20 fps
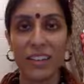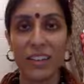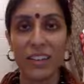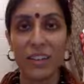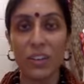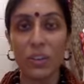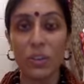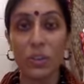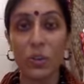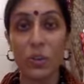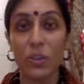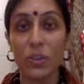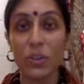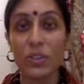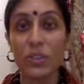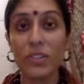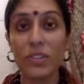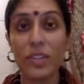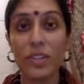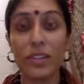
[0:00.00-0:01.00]
you
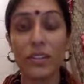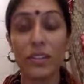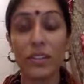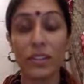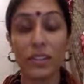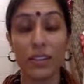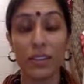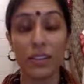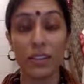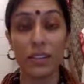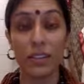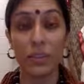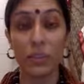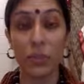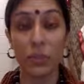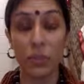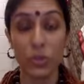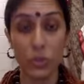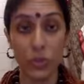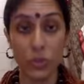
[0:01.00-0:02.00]
understand that
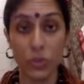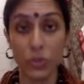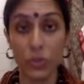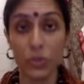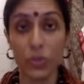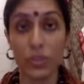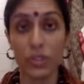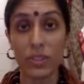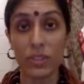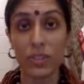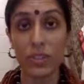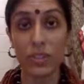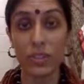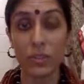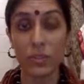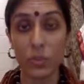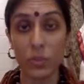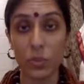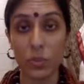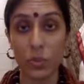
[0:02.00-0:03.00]
when you go through these,
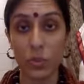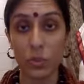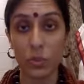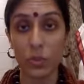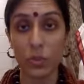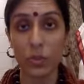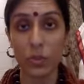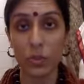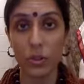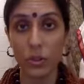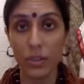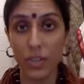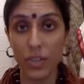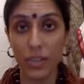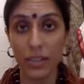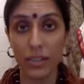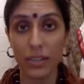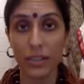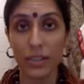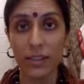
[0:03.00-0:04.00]
when you look
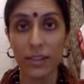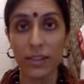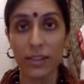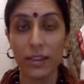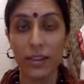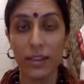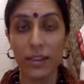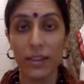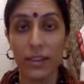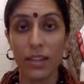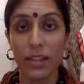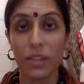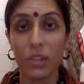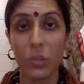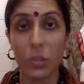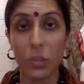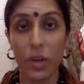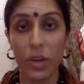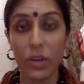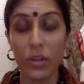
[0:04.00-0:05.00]
in and see
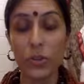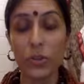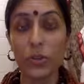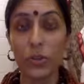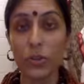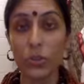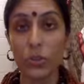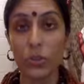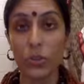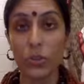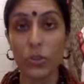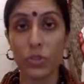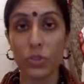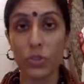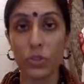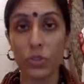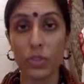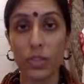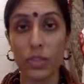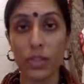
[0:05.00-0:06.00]
why you're doing what you're
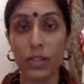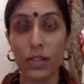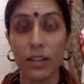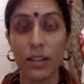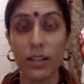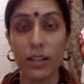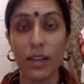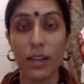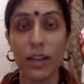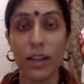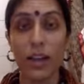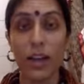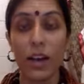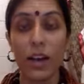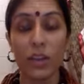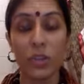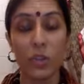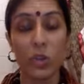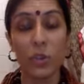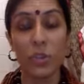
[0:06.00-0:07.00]
doing,
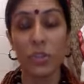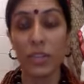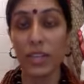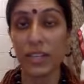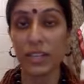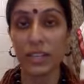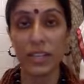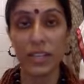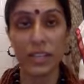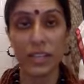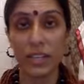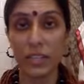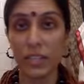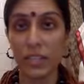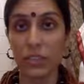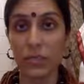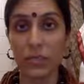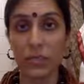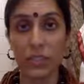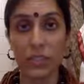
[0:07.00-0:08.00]
and Swamiji has
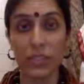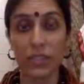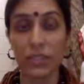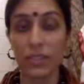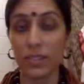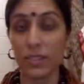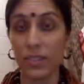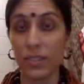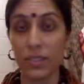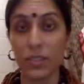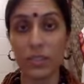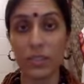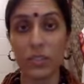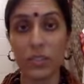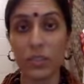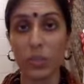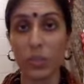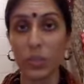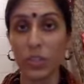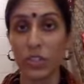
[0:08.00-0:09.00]
techniques for this, the science of
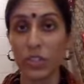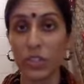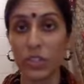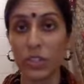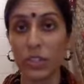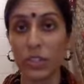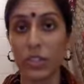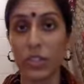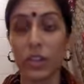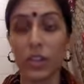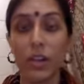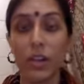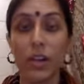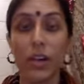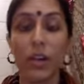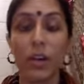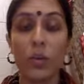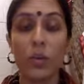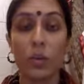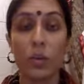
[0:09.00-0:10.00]
completion,
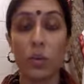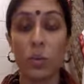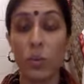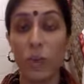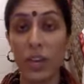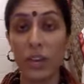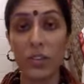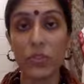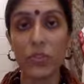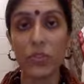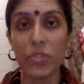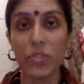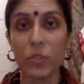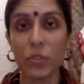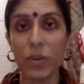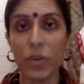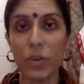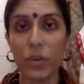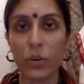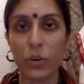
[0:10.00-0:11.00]
when we manifest
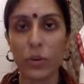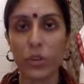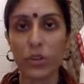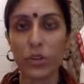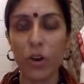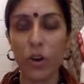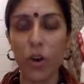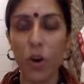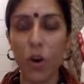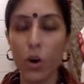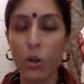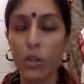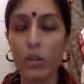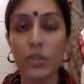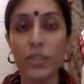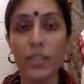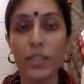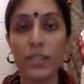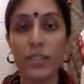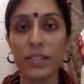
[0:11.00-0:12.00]
powers, all of
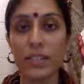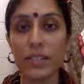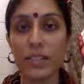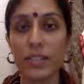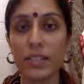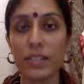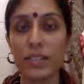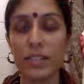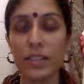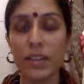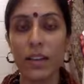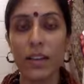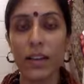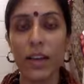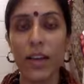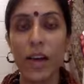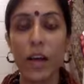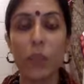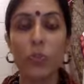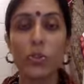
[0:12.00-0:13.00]
these things
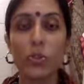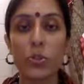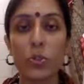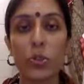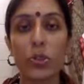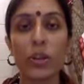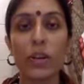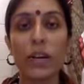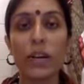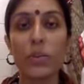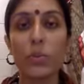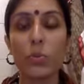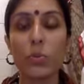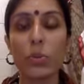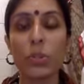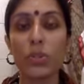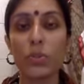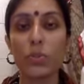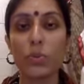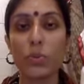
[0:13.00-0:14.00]
help sort out
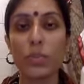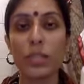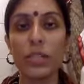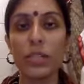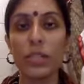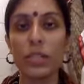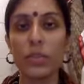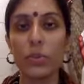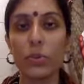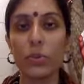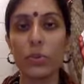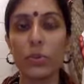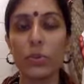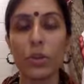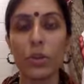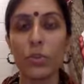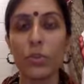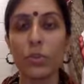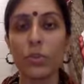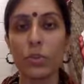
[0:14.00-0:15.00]
what's really you
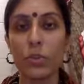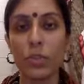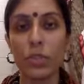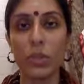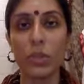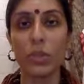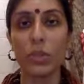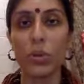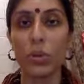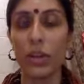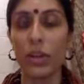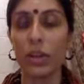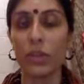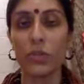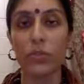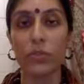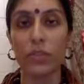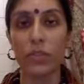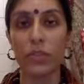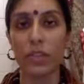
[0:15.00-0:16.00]
and what's really required
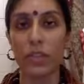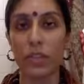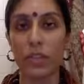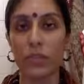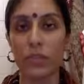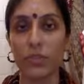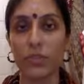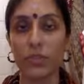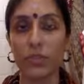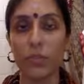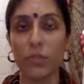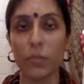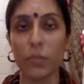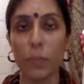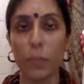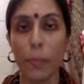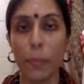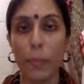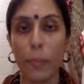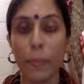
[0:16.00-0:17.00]
for your life.
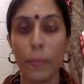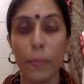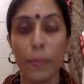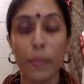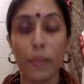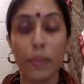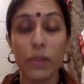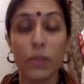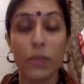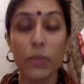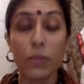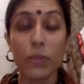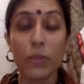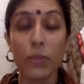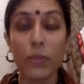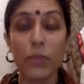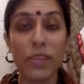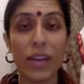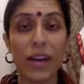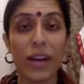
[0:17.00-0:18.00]
So
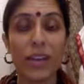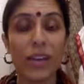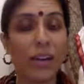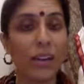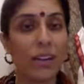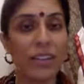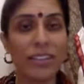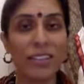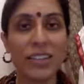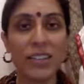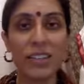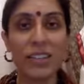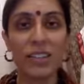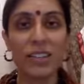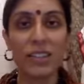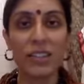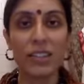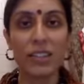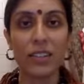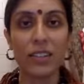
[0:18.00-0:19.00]
from that context,
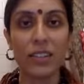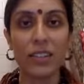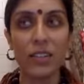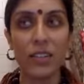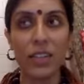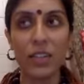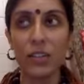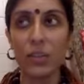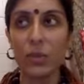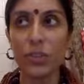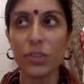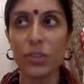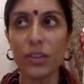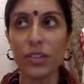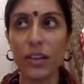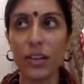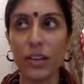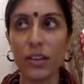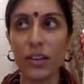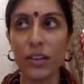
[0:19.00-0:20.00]
then you
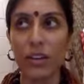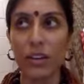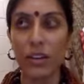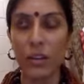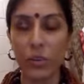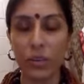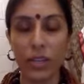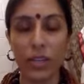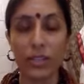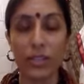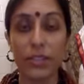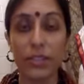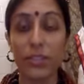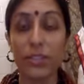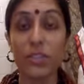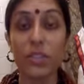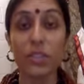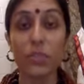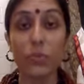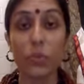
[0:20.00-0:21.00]
decide, okay,
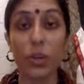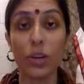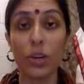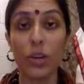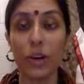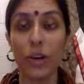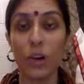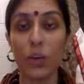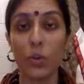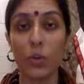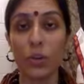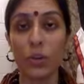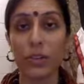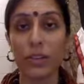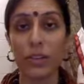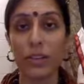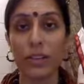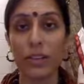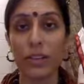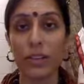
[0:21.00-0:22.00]
this is what I want
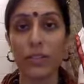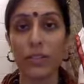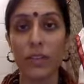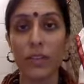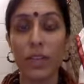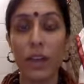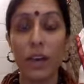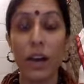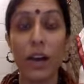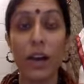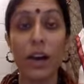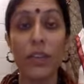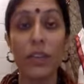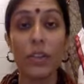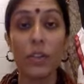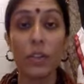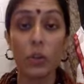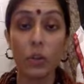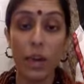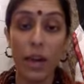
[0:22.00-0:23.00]
in life. And then
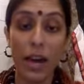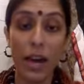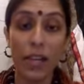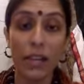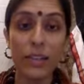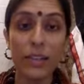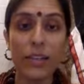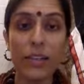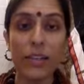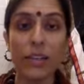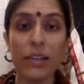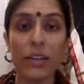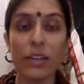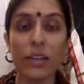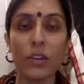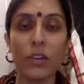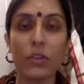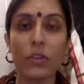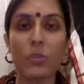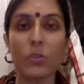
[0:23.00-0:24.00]
you allocate
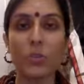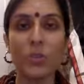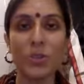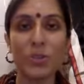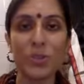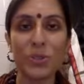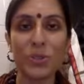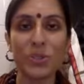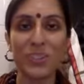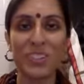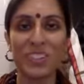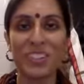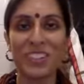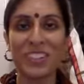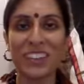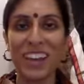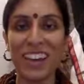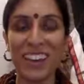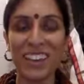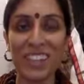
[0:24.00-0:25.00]
your resources, your
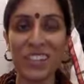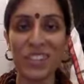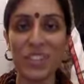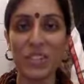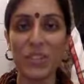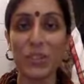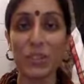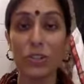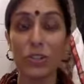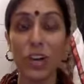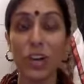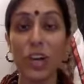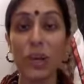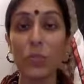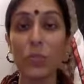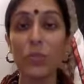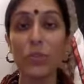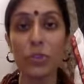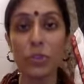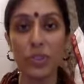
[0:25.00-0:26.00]
energy, your
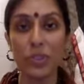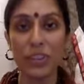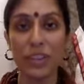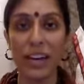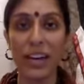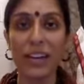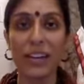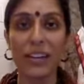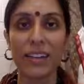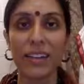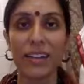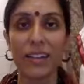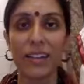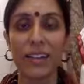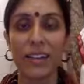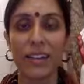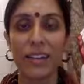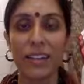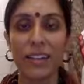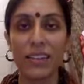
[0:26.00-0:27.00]
time to that,
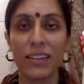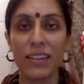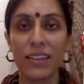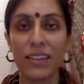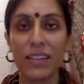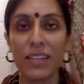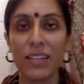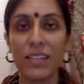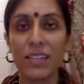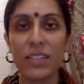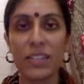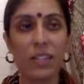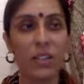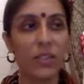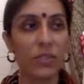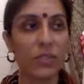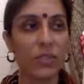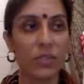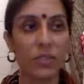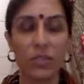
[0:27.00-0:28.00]
instead
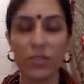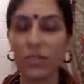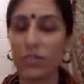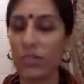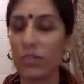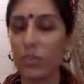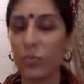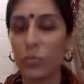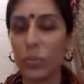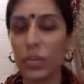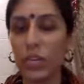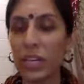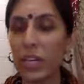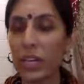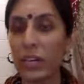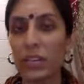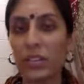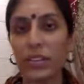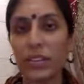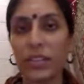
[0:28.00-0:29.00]
of putting it
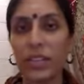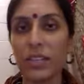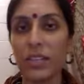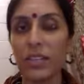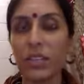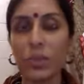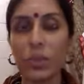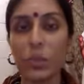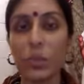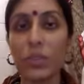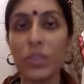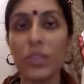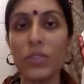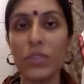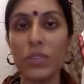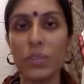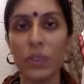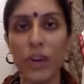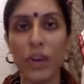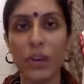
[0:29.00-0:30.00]
on things that don't
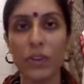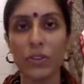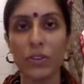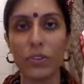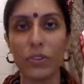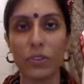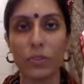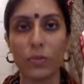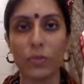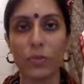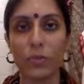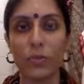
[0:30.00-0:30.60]
even matter to you.